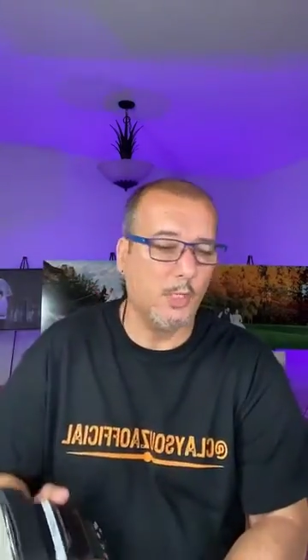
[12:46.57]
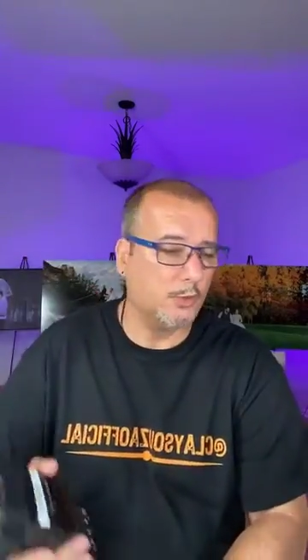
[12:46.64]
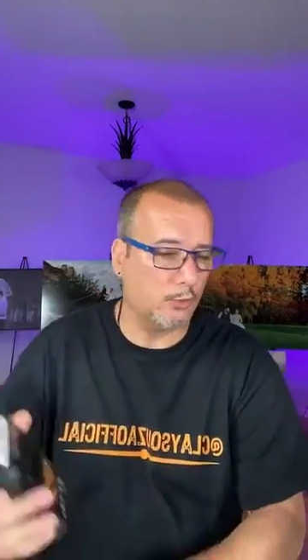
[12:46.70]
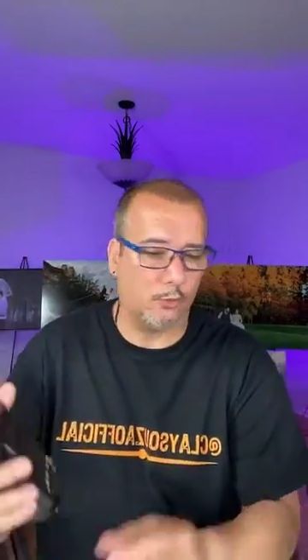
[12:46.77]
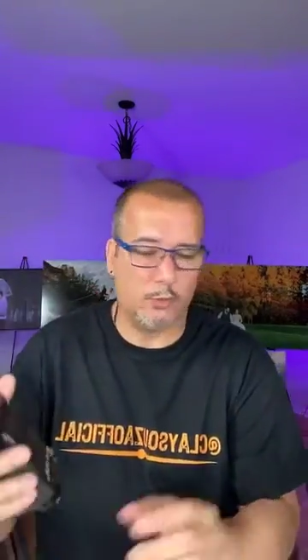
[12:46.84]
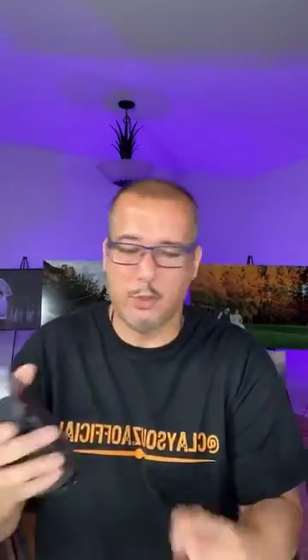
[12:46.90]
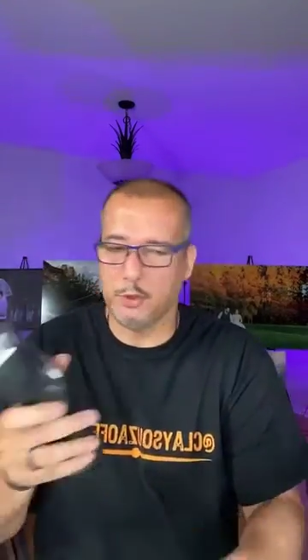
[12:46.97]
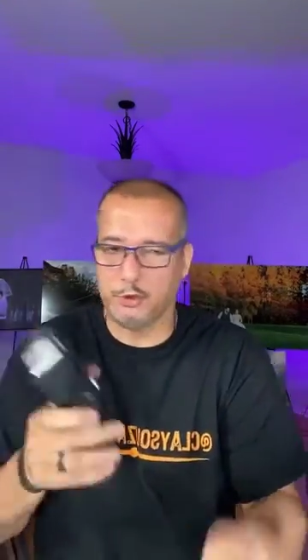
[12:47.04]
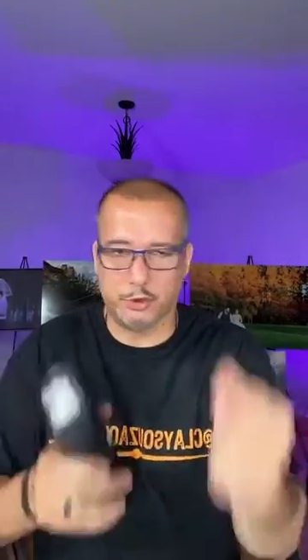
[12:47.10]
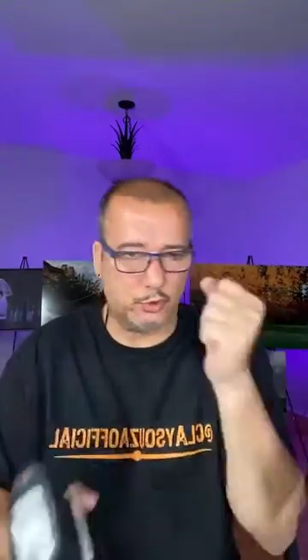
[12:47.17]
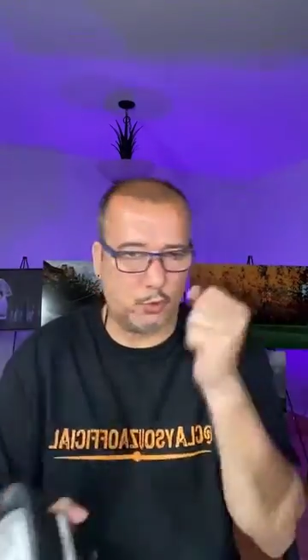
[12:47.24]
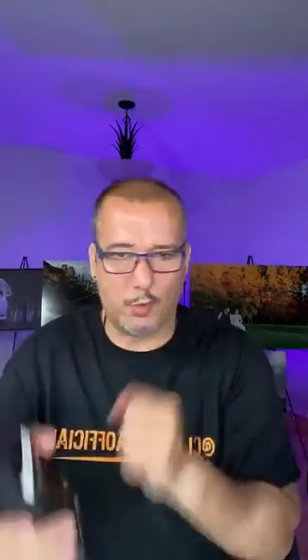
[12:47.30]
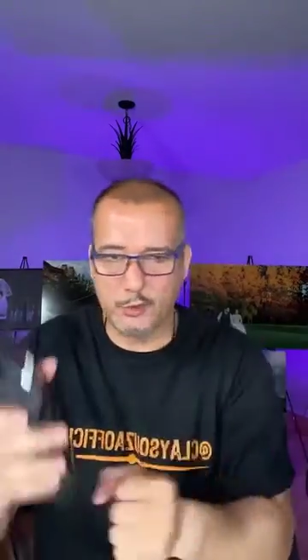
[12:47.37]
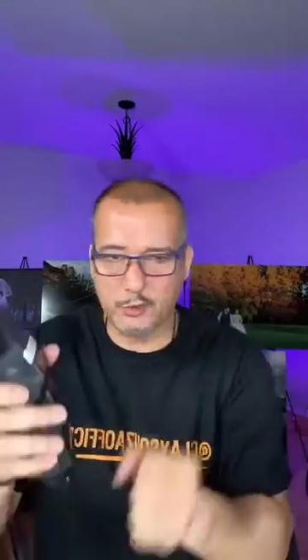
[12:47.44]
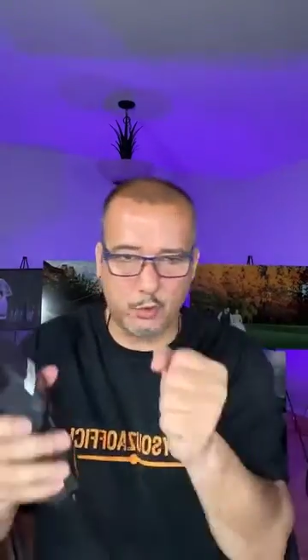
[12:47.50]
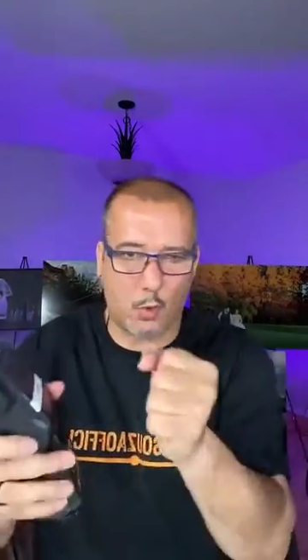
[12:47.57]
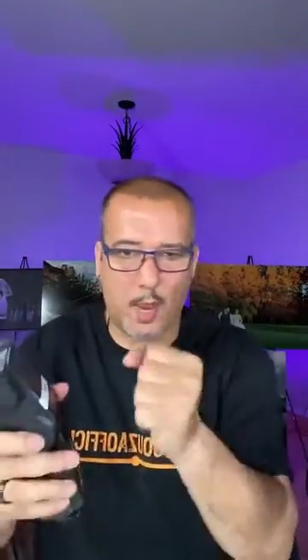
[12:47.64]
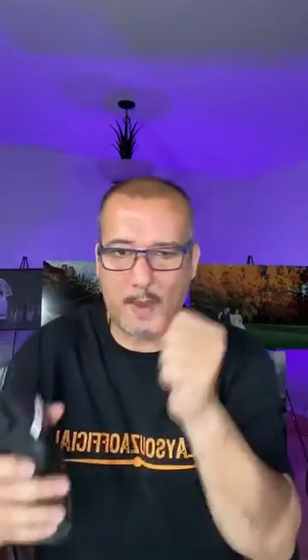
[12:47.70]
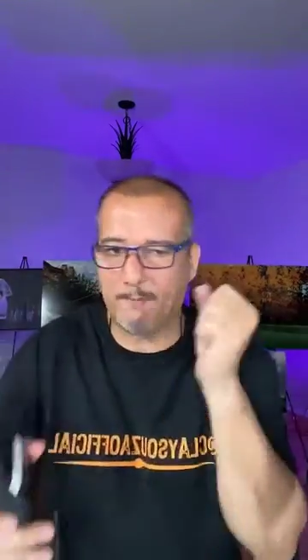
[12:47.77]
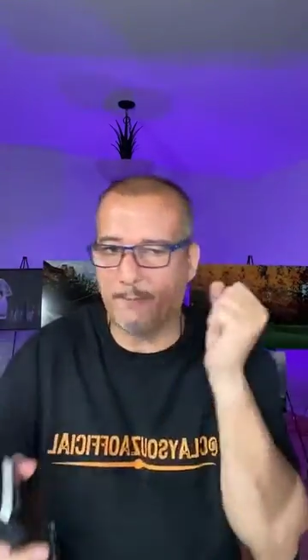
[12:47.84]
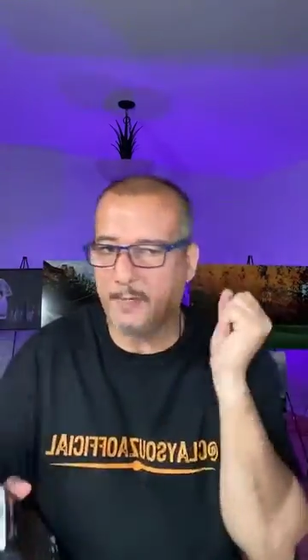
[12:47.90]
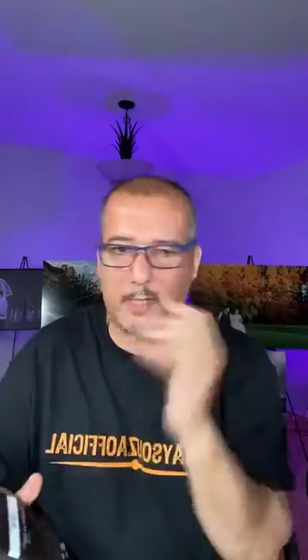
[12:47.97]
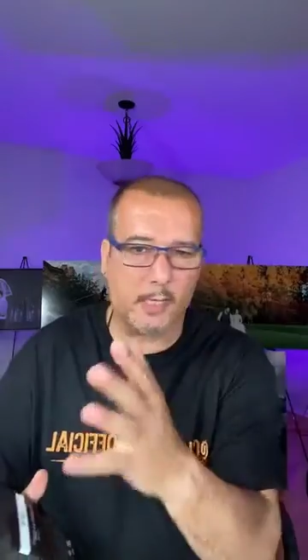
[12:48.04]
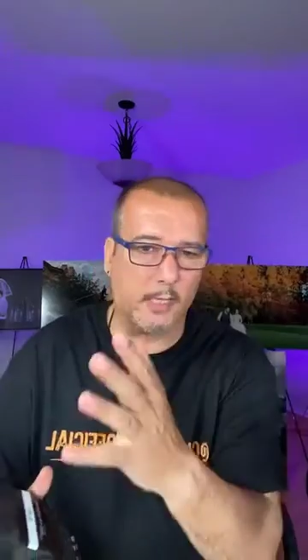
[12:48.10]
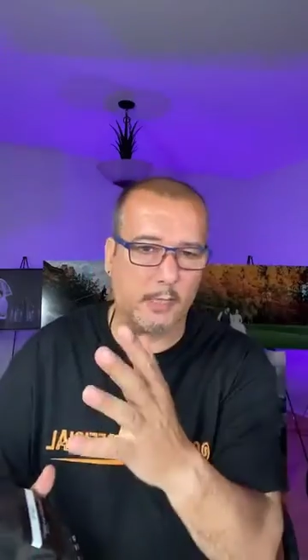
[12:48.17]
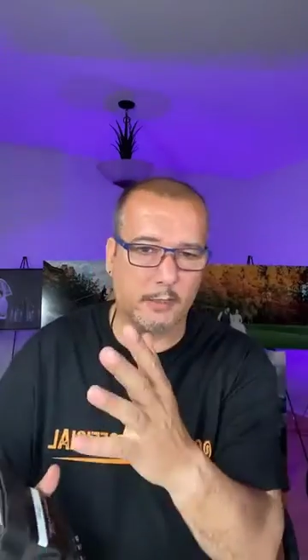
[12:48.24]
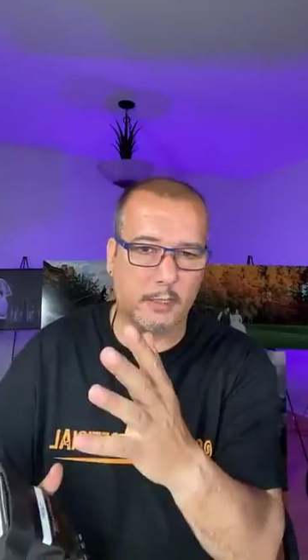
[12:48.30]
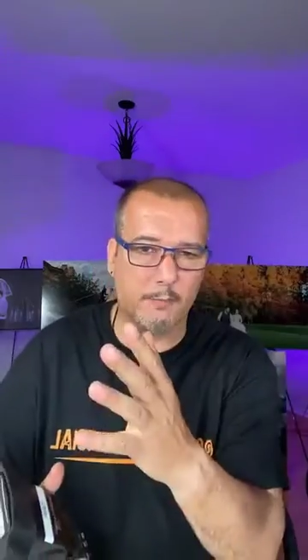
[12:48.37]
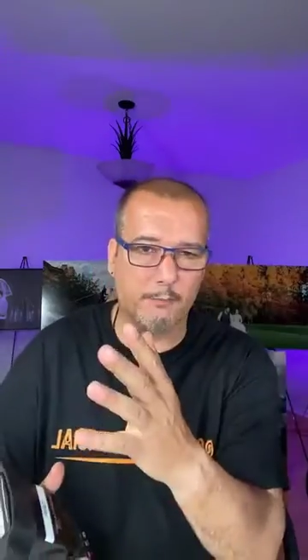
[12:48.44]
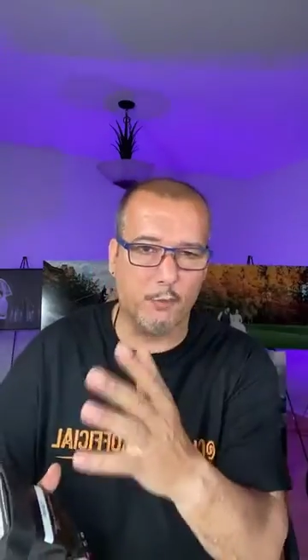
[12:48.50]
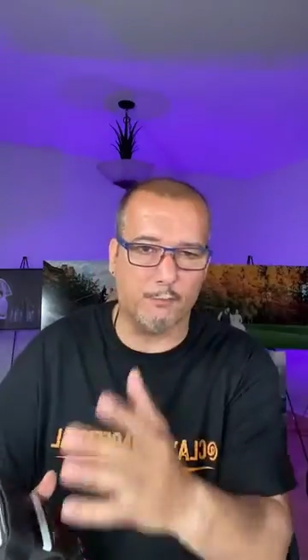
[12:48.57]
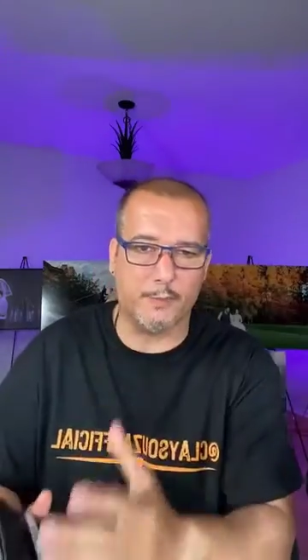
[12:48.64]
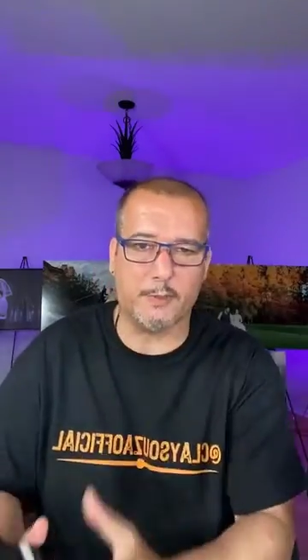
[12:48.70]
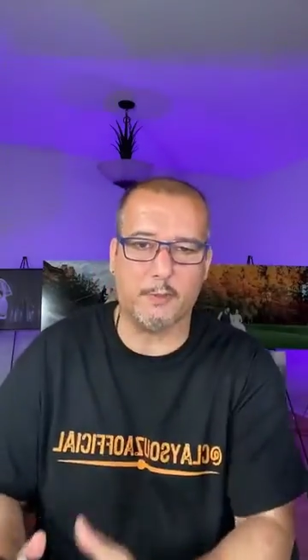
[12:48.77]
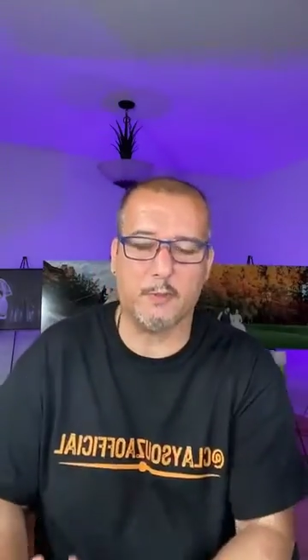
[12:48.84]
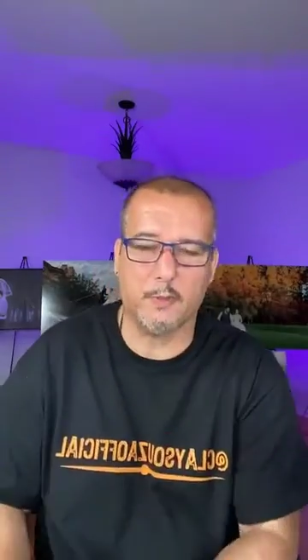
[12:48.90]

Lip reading: So just go and swap it and keep moving,